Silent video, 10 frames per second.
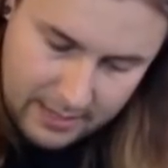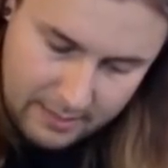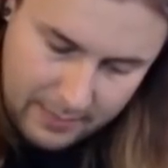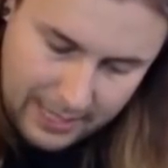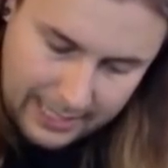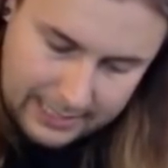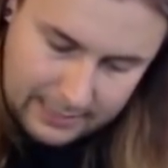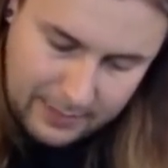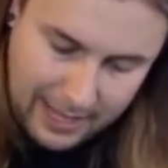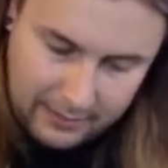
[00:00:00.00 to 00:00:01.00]
blankety
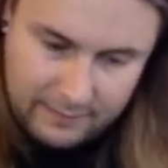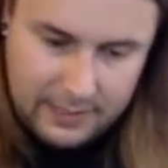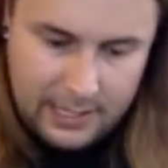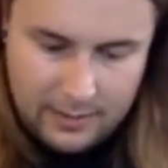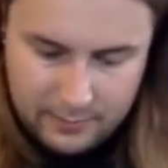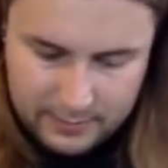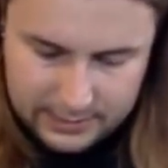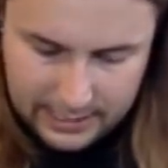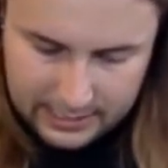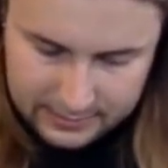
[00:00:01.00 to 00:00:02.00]
blank video that we
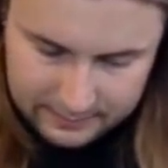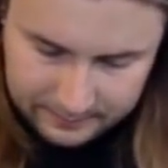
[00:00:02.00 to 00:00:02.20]
did.